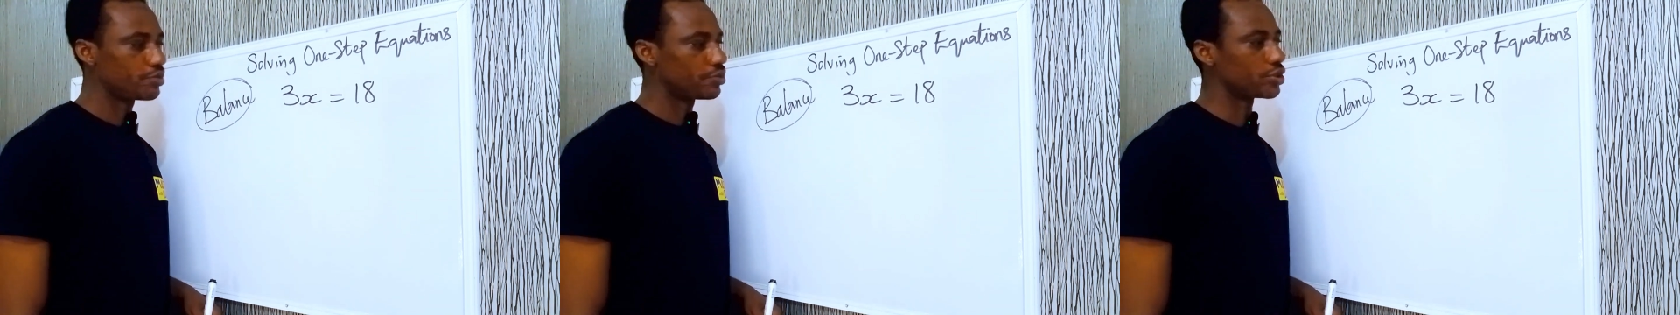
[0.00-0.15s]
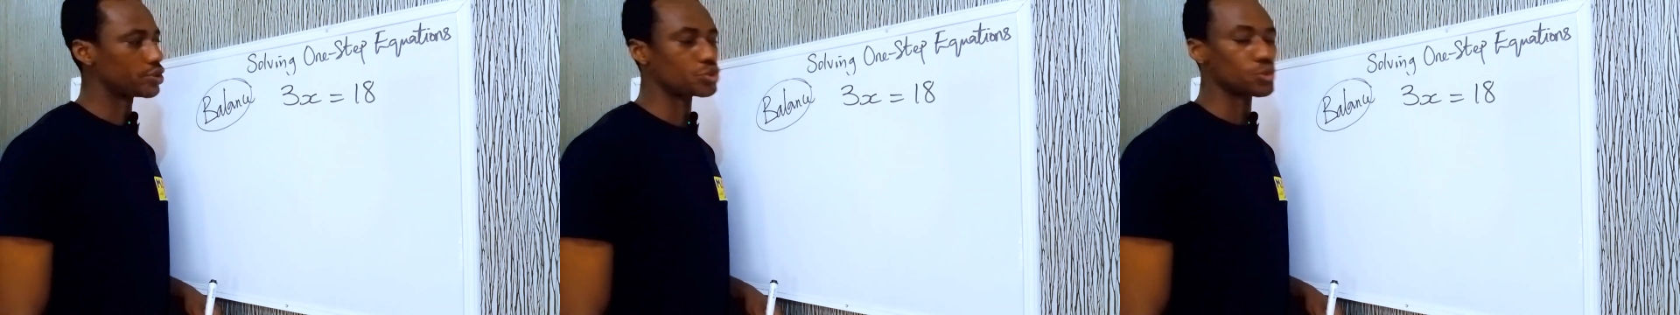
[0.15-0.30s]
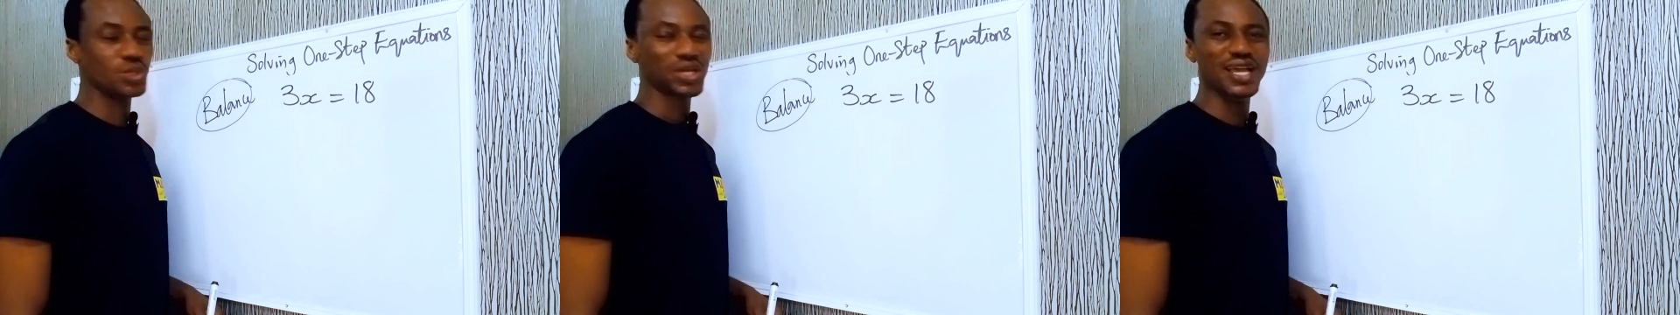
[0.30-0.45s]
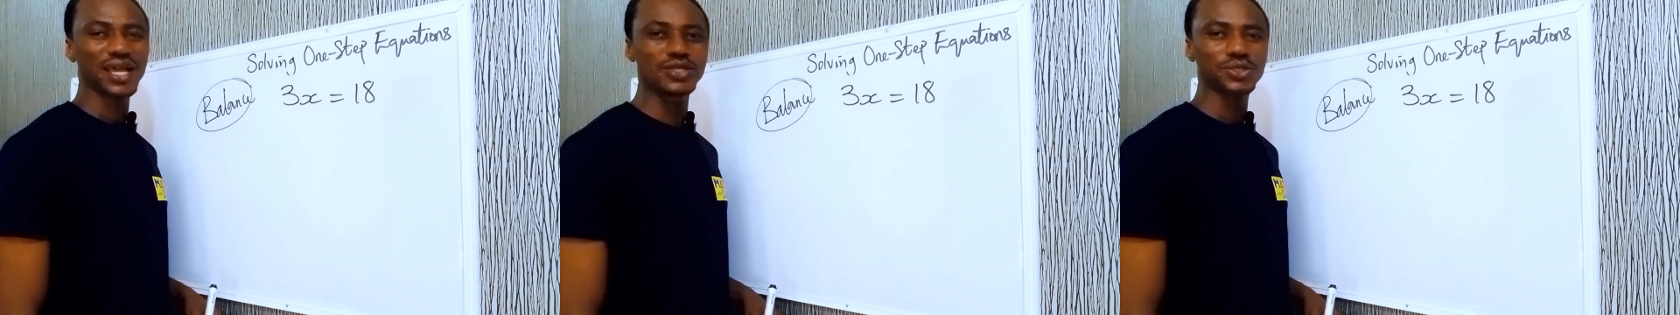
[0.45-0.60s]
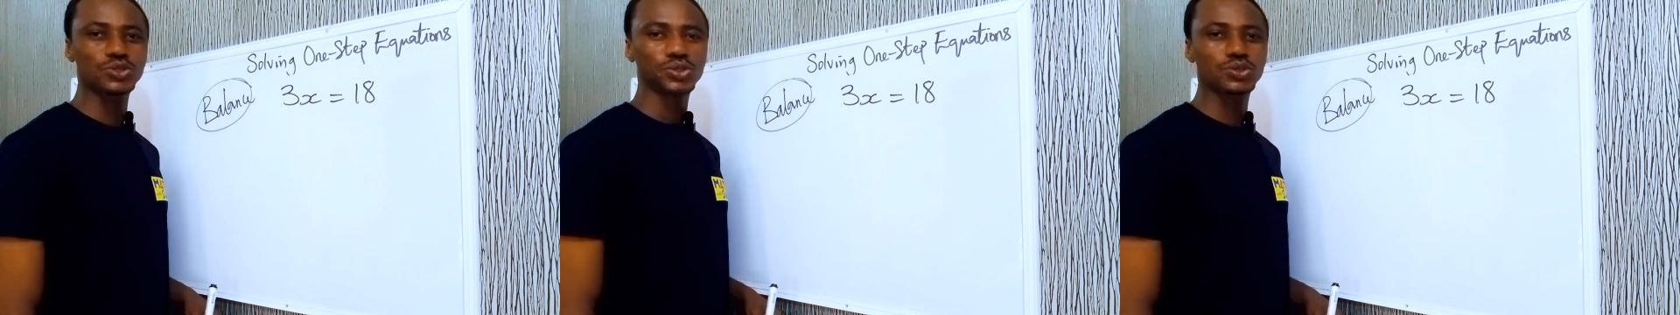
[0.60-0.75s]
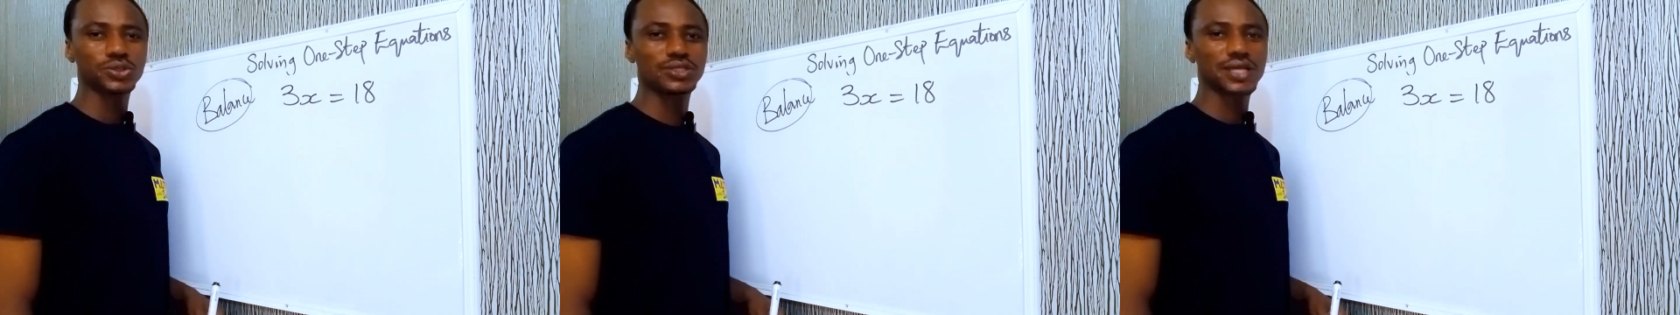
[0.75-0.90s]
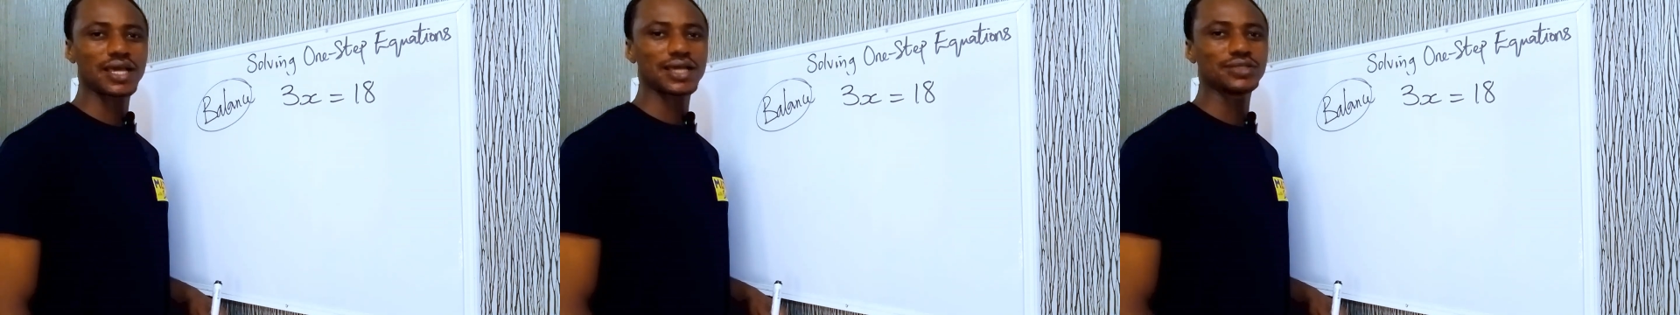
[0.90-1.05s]
But we can't
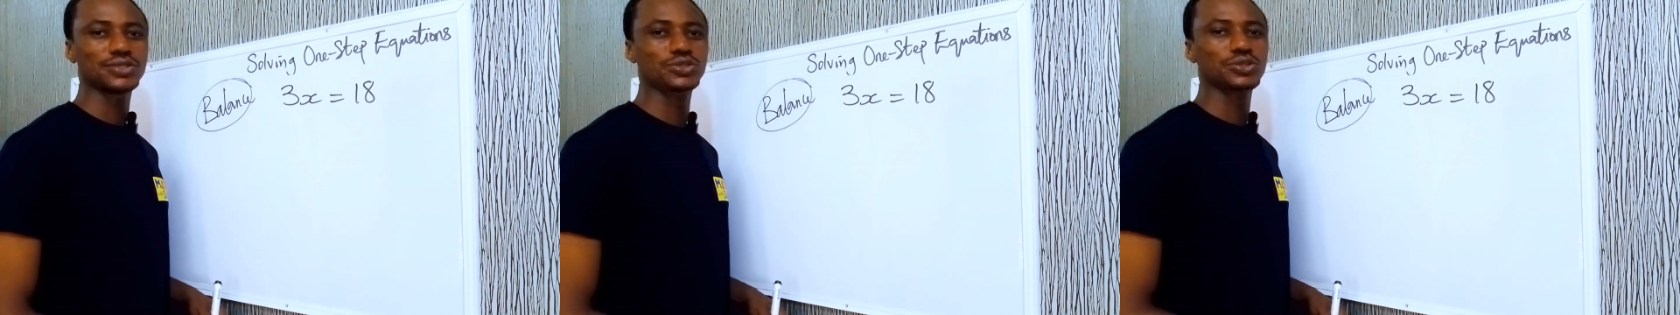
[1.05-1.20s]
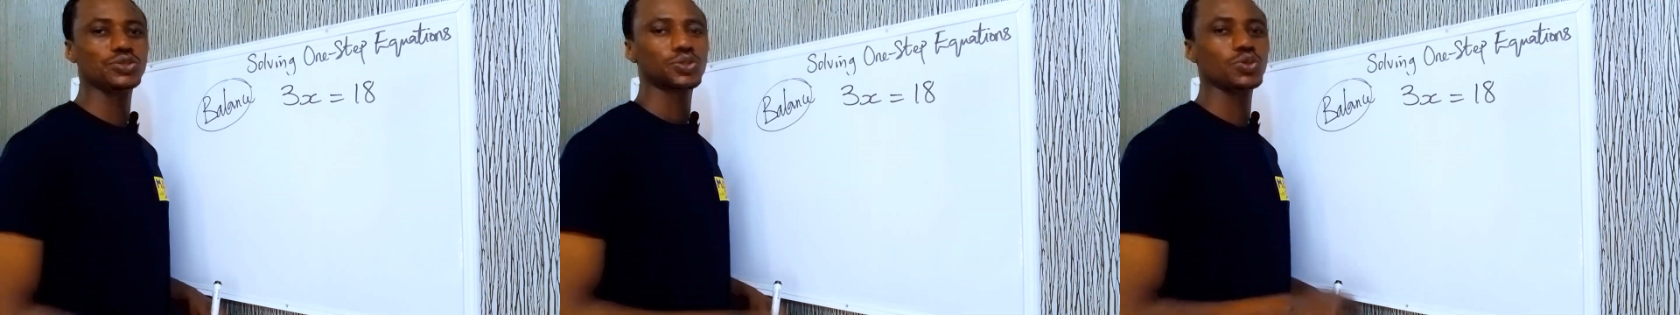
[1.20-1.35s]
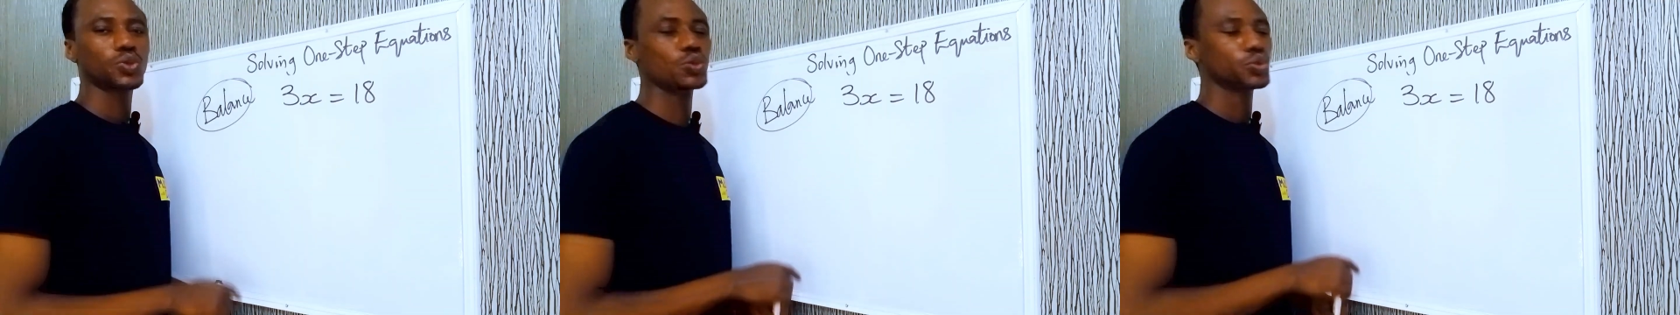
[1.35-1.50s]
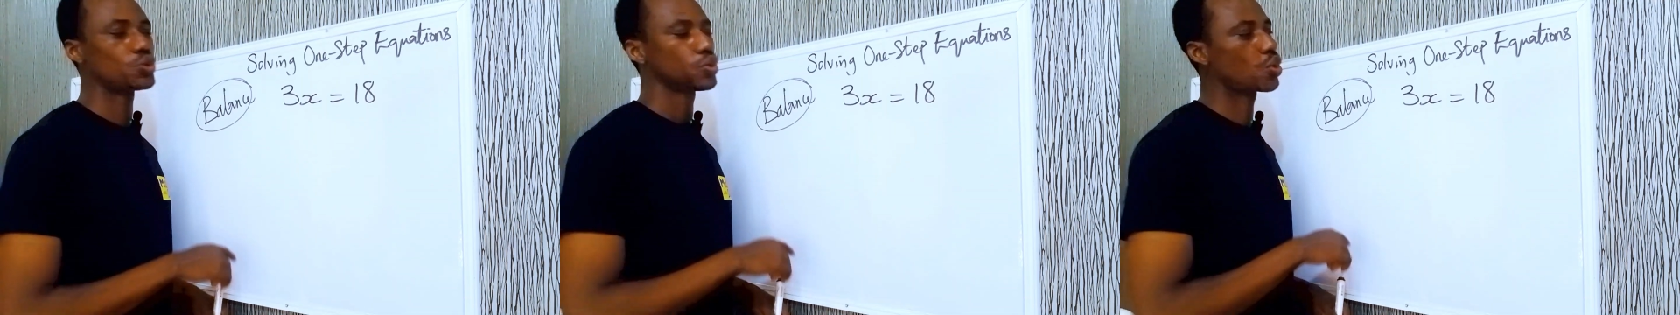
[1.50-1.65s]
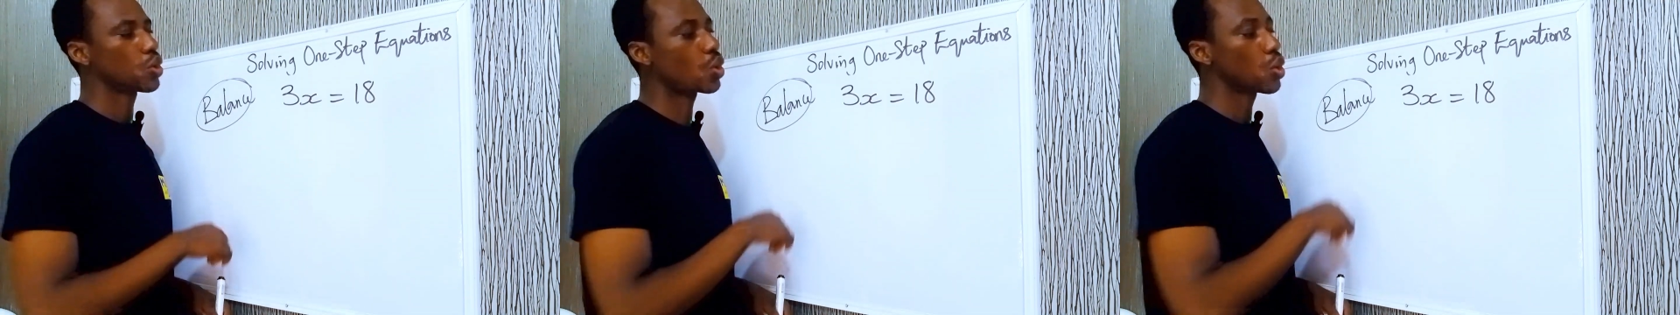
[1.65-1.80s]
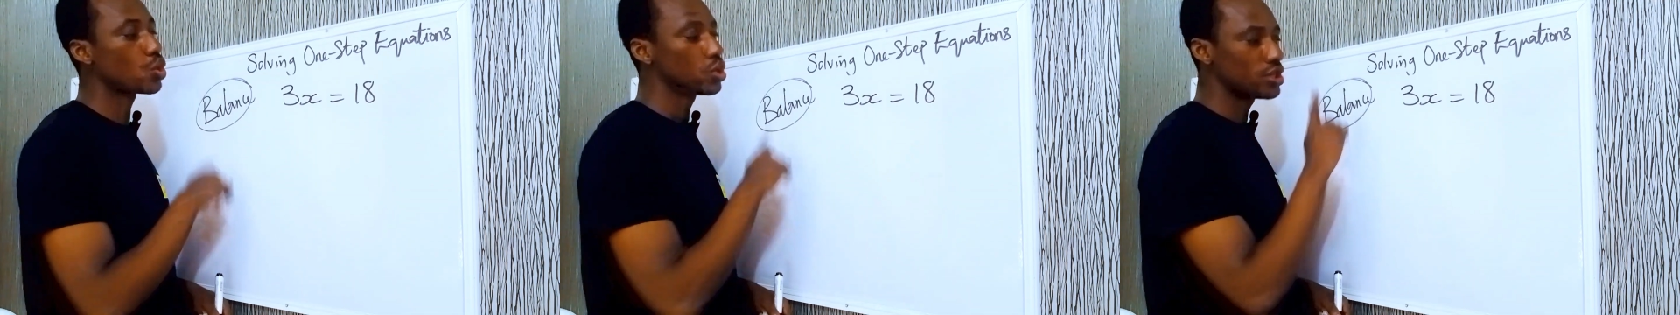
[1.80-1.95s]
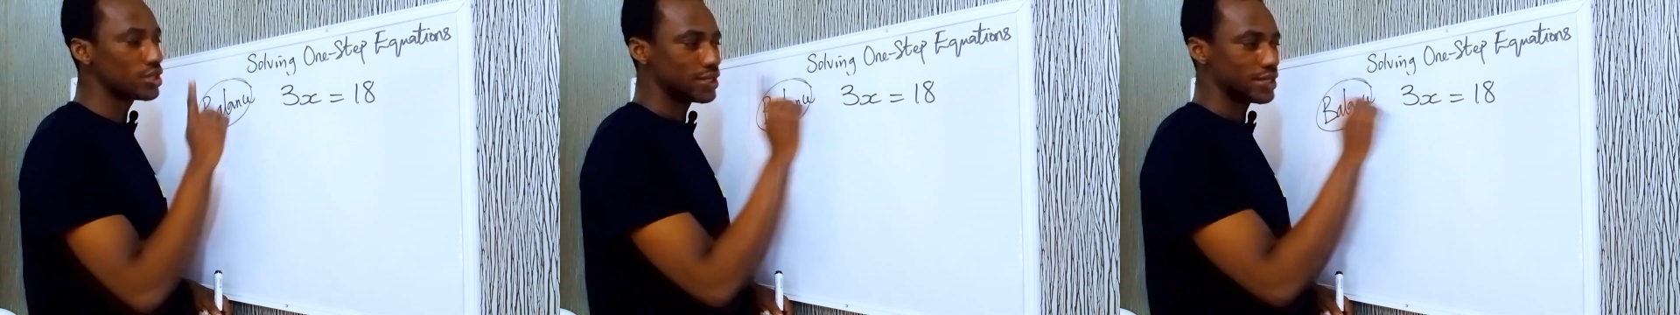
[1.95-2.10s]
do that
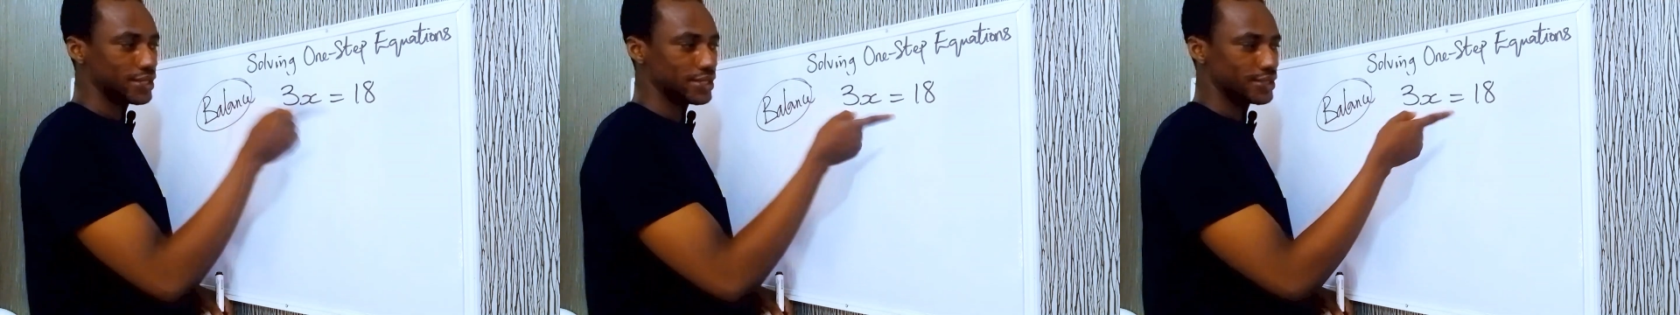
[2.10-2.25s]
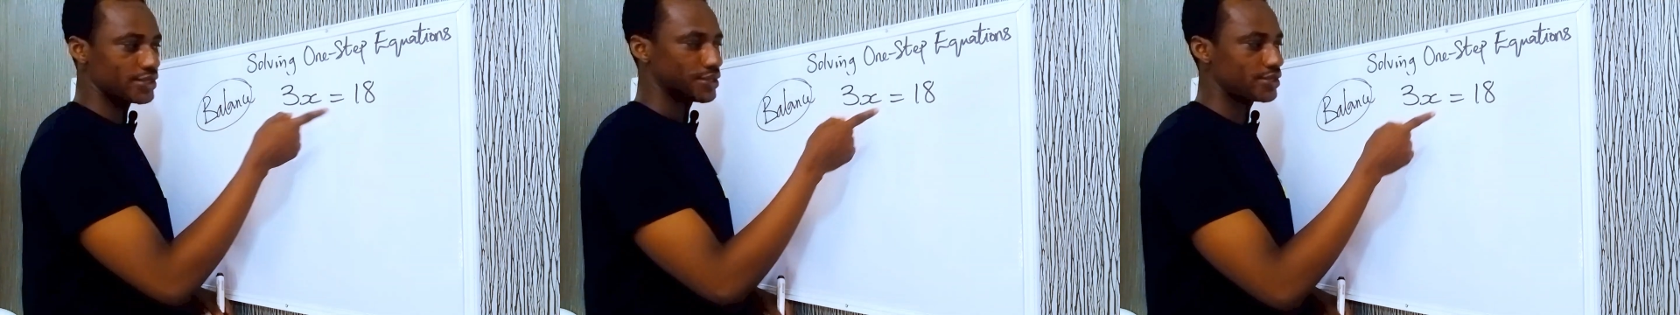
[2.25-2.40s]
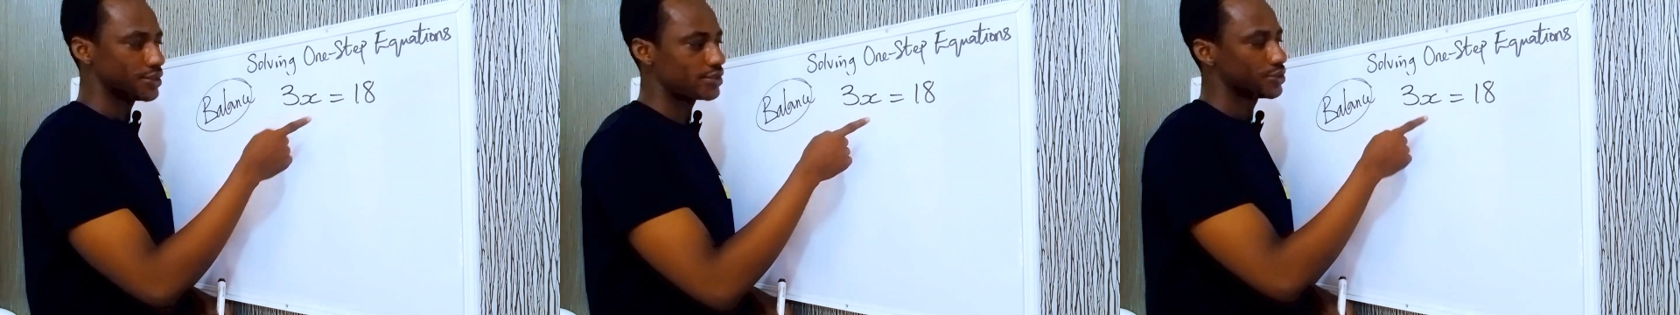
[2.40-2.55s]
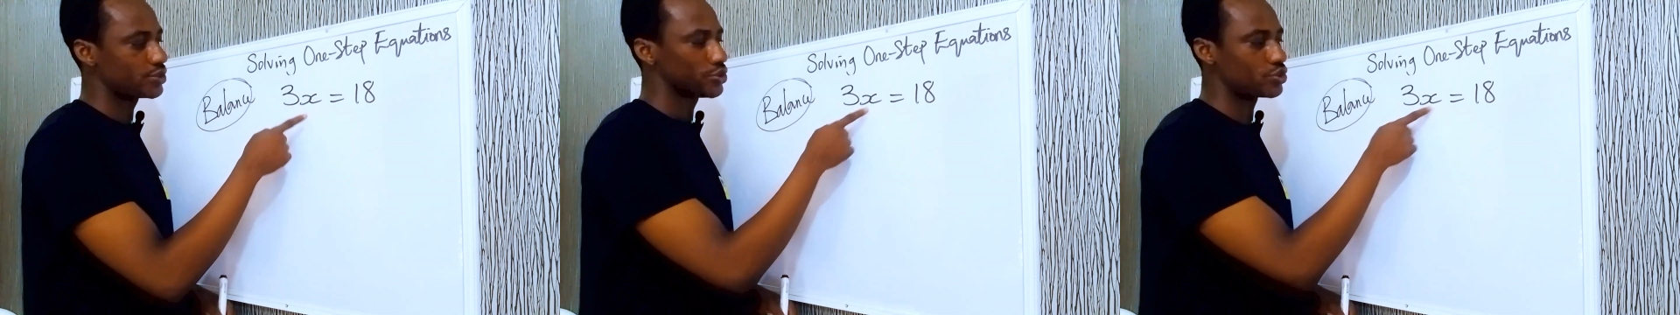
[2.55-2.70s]
only